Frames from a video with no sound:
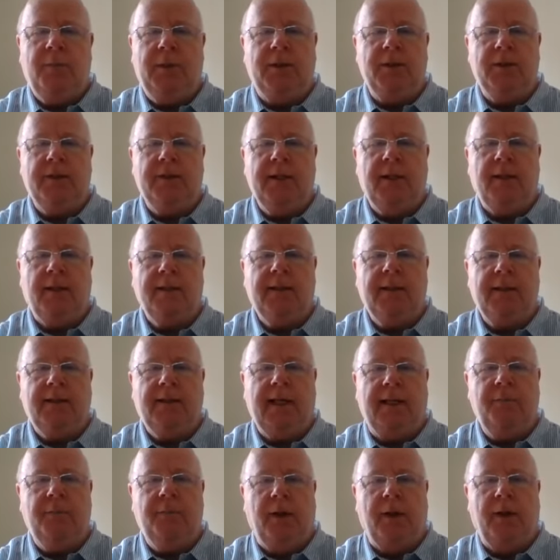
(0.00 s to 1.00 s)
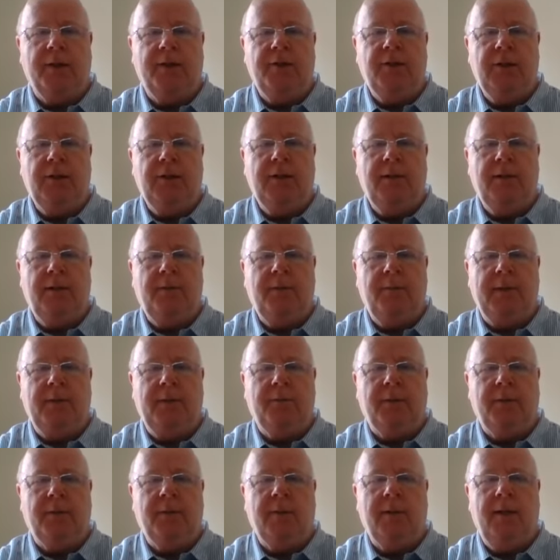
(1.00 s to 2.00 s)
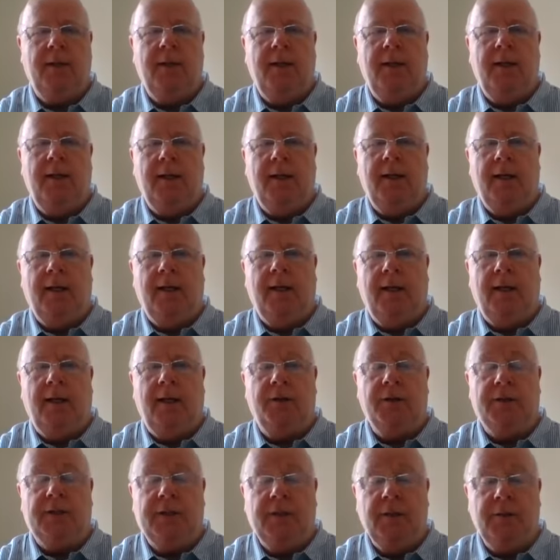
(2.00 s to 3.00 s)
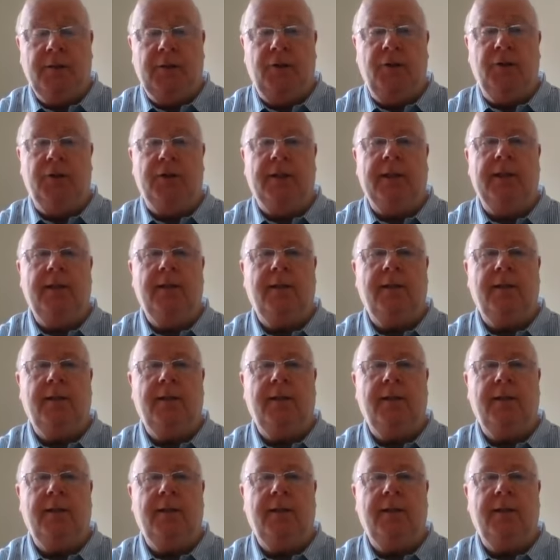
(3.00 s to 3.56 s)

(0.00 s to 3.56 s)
personality typology that people are still using.